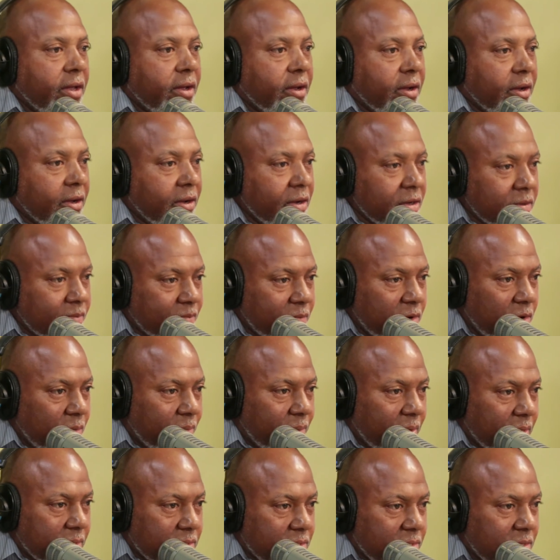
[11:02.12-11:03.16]
a good
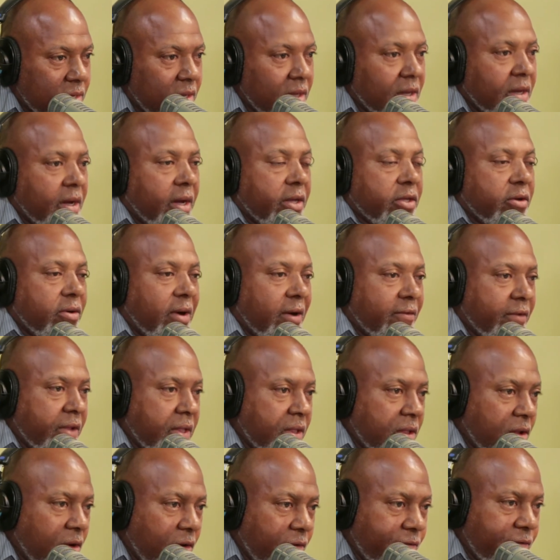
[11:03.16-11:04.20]
purpose, and you have a
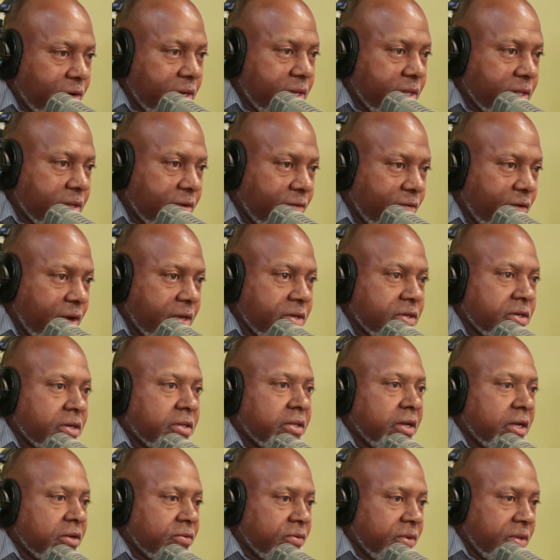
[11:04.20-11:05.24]
lawful intervention
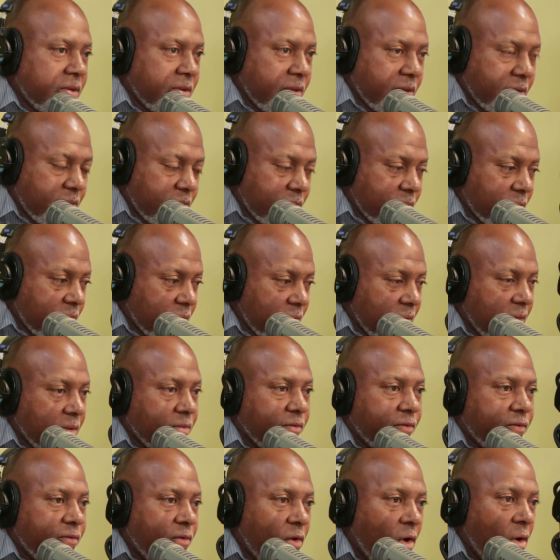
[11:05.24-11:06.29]
that will
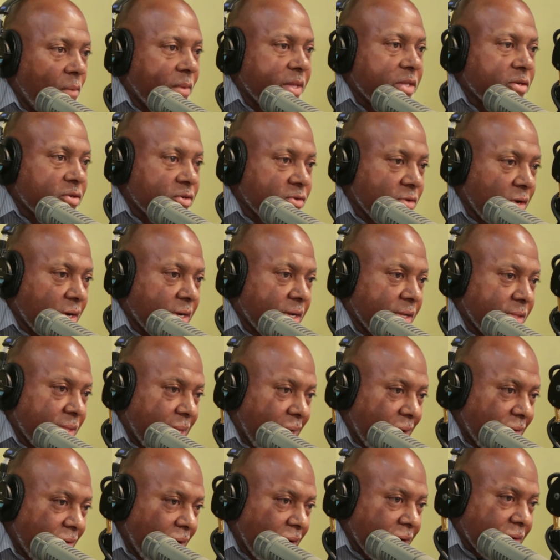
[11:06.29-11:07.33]
inform, instruct, and
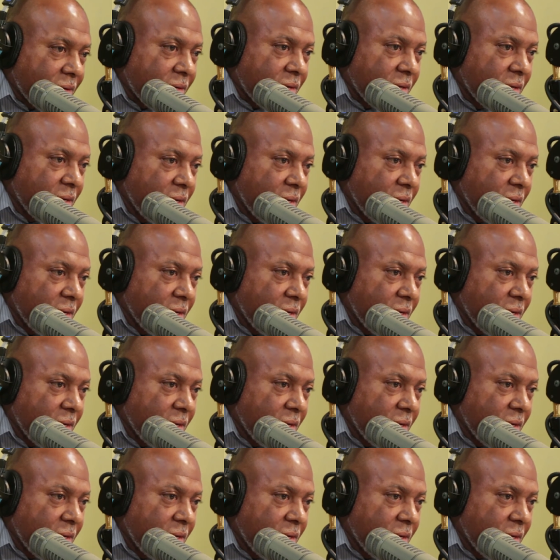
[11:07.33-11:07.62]
direct,